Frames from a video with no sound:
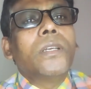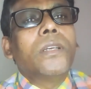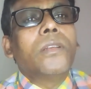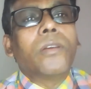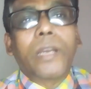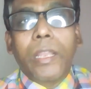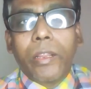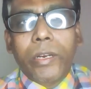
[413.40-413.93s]

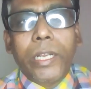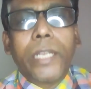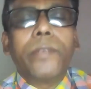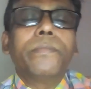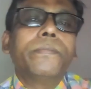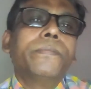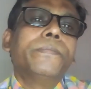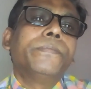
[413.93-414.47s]
local organ.
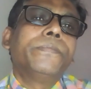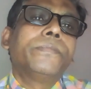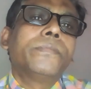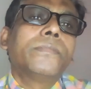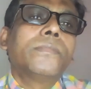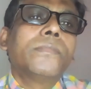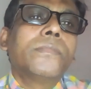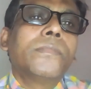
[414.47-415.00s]

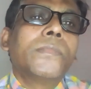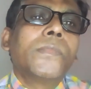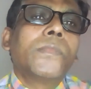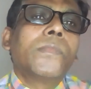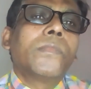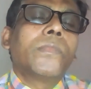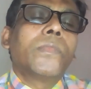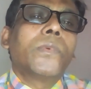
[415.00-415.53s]

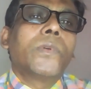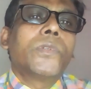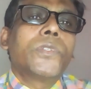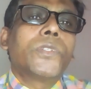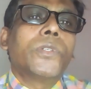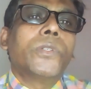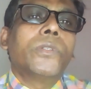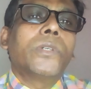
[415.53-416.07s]

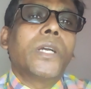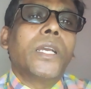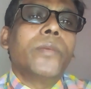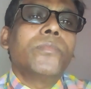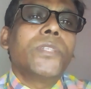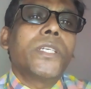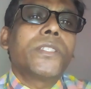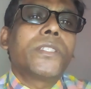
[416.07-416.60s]
So
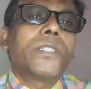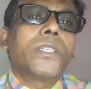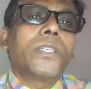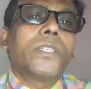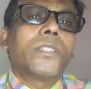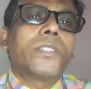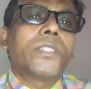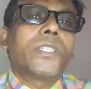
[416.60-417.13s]
I'm just
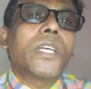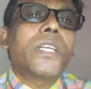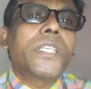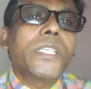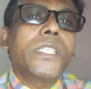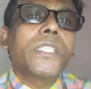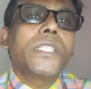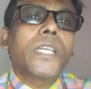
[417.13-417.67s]

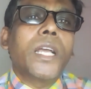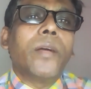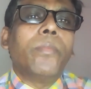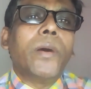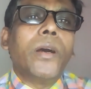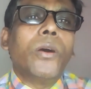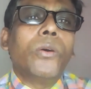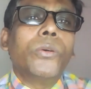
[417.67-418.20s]
starting
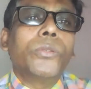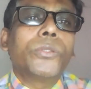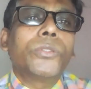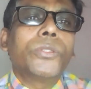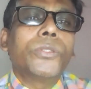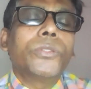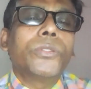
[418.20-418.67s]
about